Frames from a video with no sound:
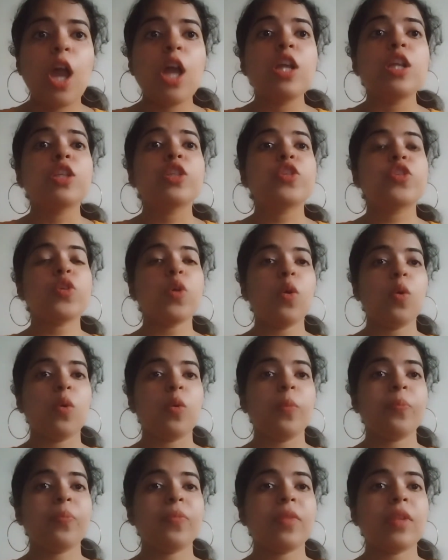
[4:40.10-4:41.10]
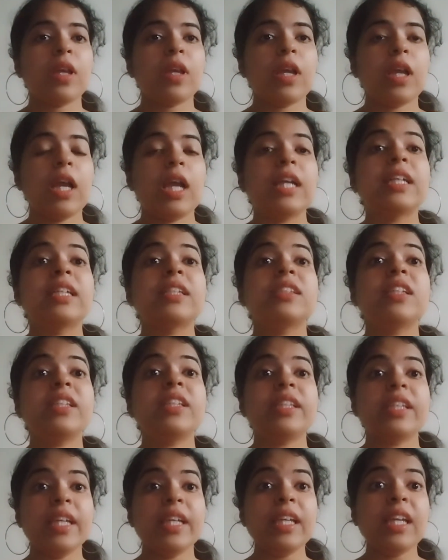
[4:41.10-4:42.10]
so the
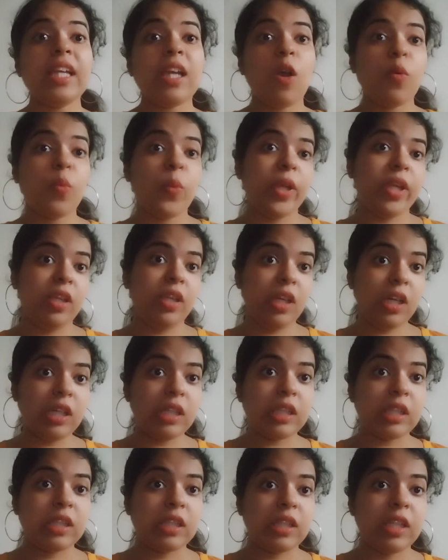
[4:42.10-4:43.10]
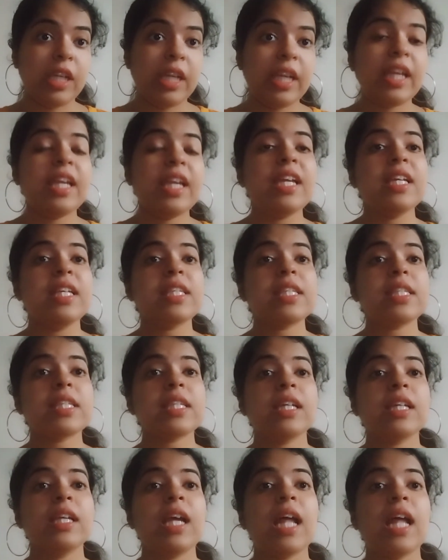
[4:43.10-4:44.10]
thing over here is
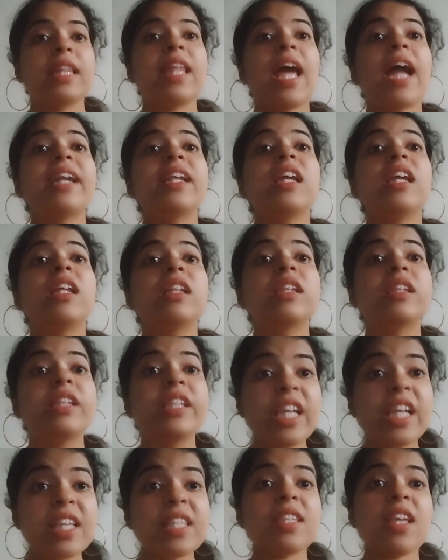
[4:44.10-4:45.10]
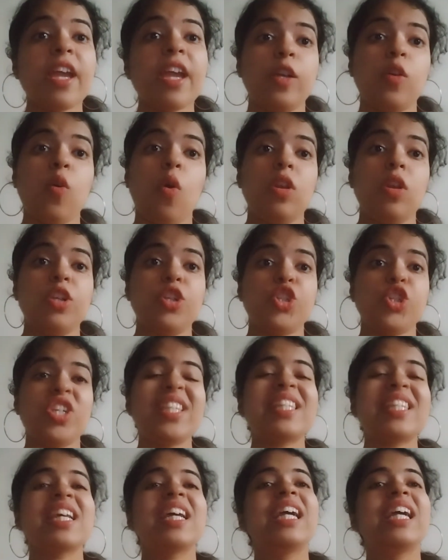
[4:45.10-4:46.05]
that these psychologists